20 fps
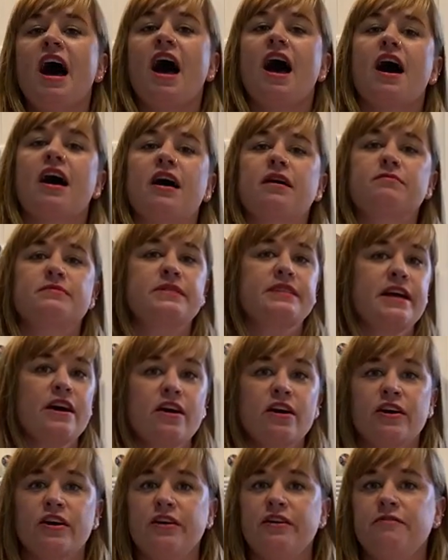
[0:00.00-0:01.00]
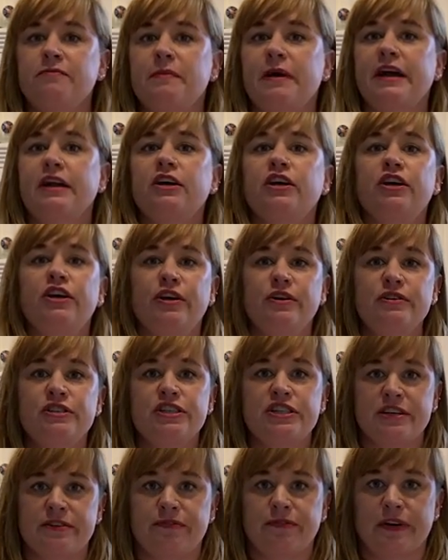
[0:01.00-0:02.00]
Um, Sarah could have made a
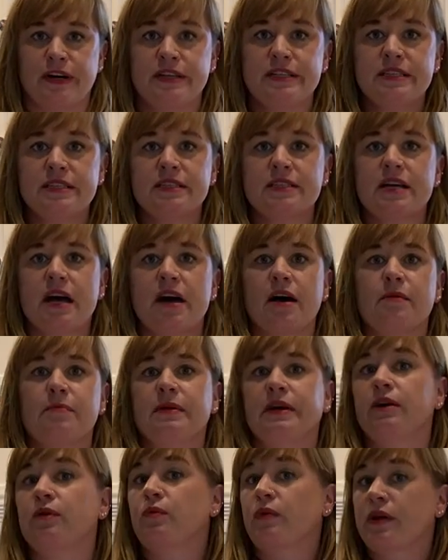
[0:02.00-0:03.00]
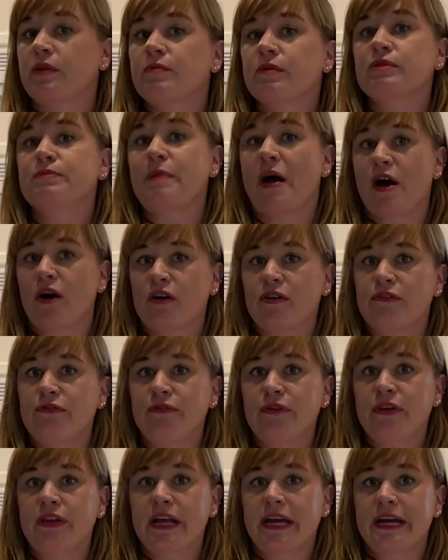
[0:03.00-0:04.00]
huge difference, uh, being one of the most
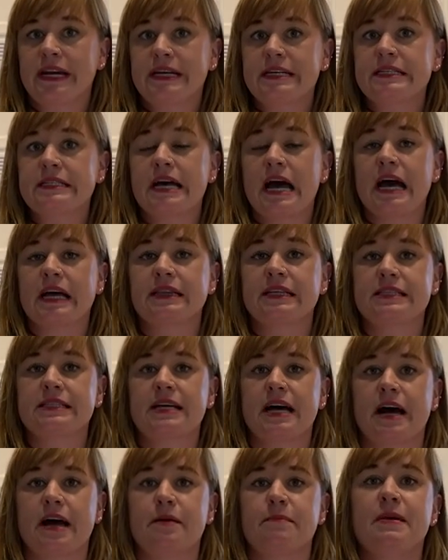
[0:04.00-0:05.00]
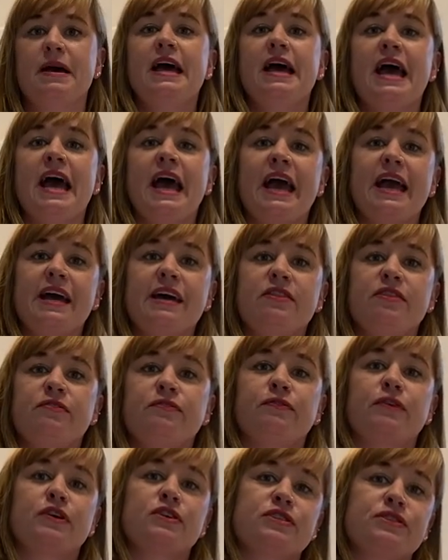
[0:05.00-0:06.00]
powerful ladies at the time and the
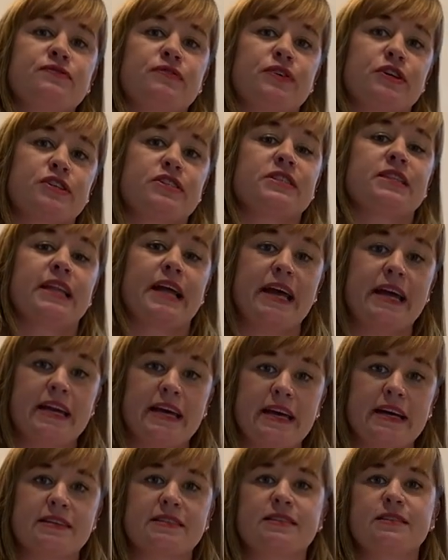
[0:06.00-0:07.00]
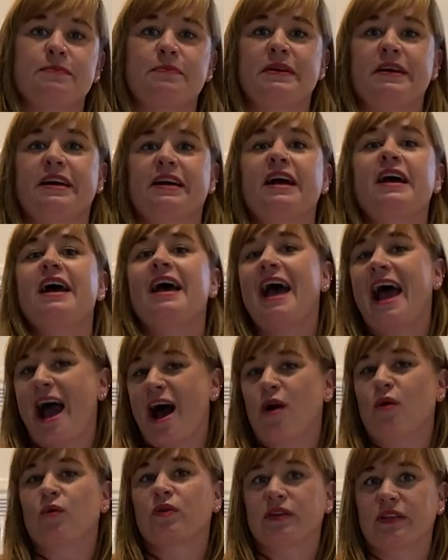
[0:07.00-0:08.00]
first First Lady to be
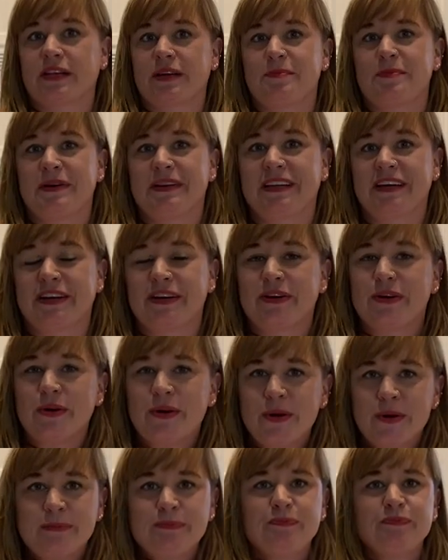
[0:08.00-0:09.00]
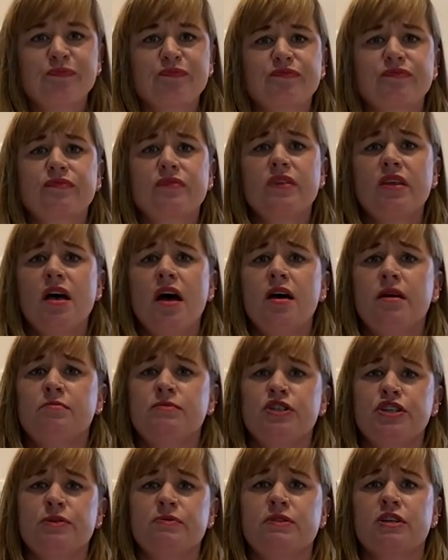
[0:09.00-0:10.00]
outwardly political.
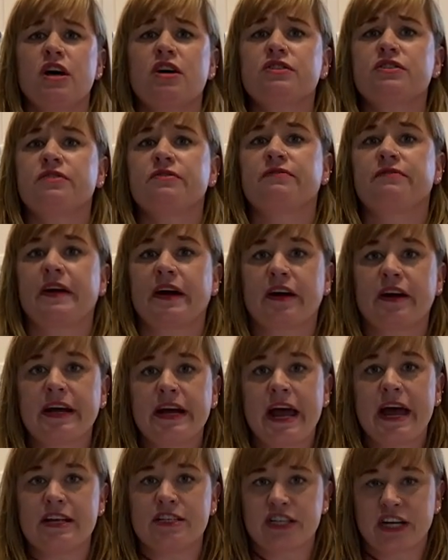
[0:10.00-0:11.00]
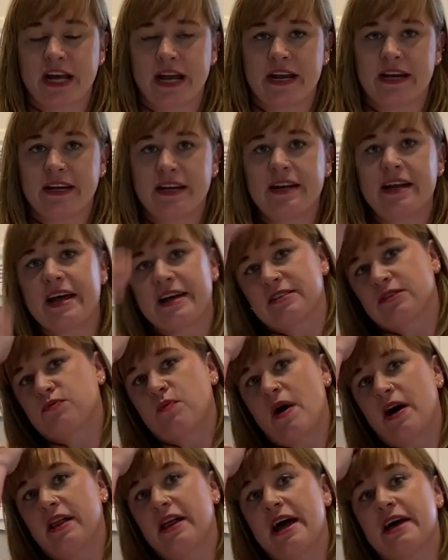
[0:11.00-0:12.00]
Um, she was also very educated as
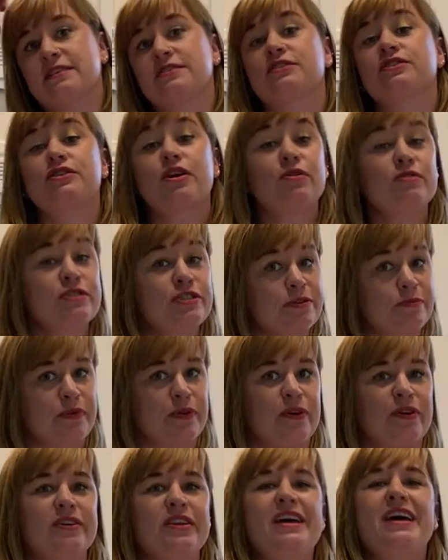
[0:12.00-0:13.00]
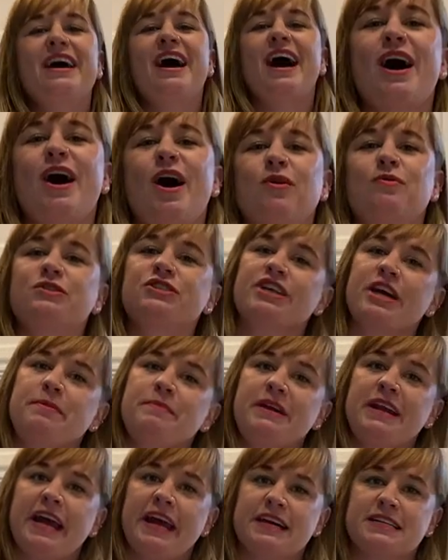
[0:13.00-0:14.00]
well as sociable, uh, which
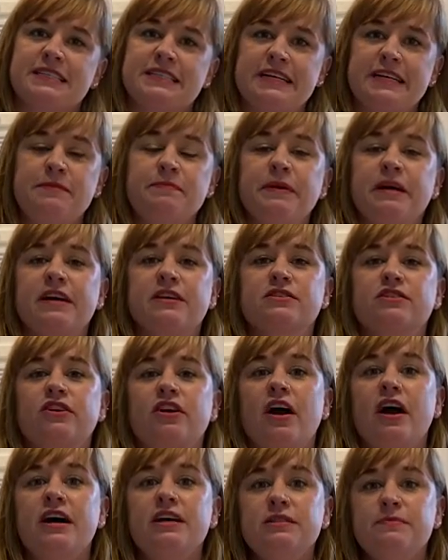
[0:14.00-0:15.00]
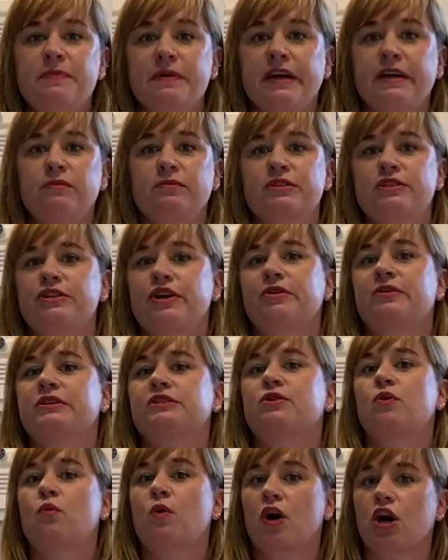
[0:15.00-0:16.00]
came in handy because her husband was known
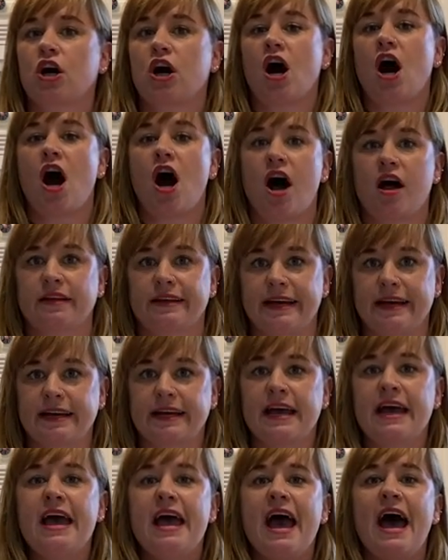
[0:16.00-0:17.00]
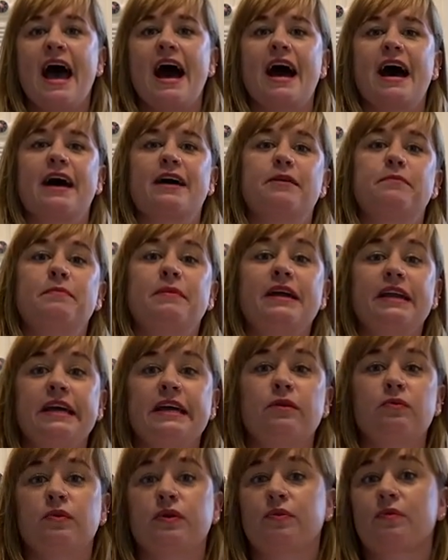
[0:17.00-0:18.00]
as a workaholic. Uh, and
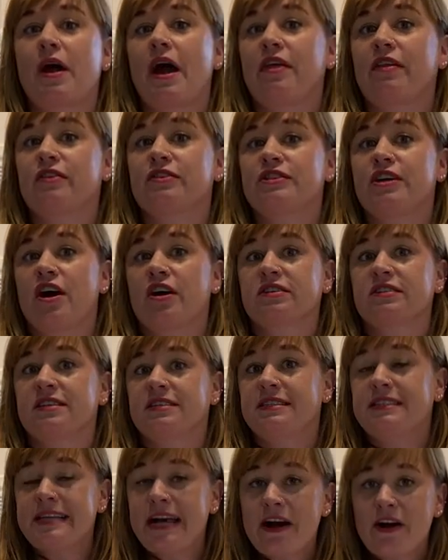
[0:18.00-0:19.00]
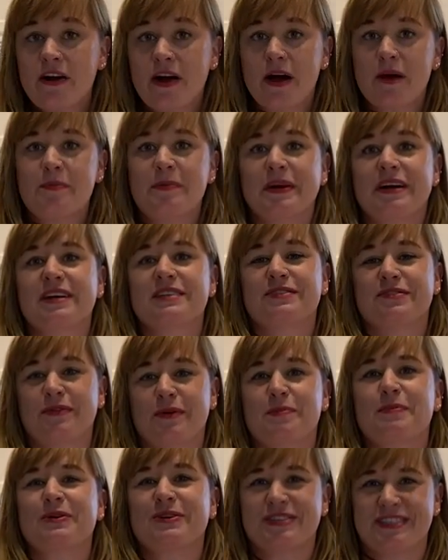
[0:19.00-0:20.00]
many would rather talk to Sarah because of
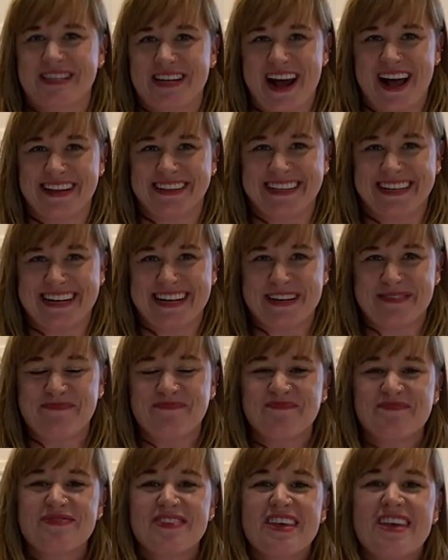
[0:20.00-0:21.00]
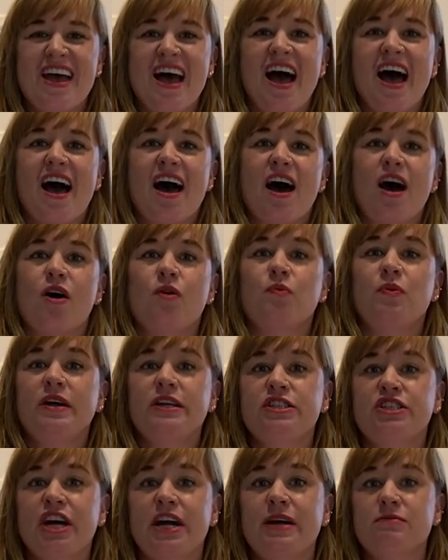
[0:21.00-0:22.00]
her personality. Uh,
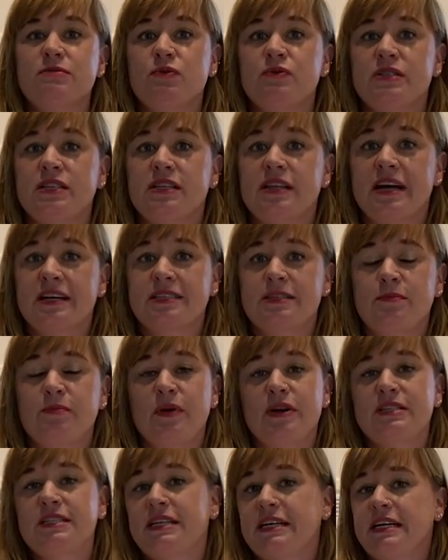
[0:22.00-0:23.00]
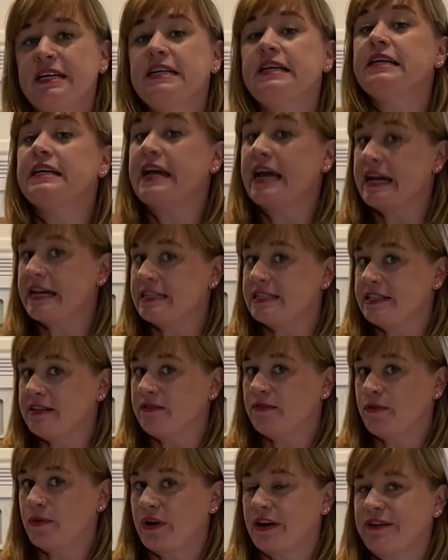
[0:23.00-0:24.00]
when James was elected president in
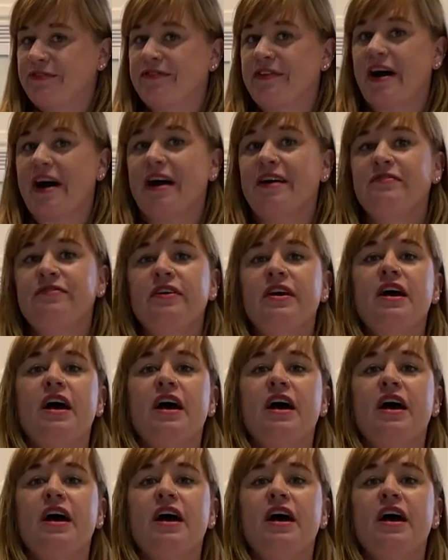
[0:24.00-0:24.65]
1845,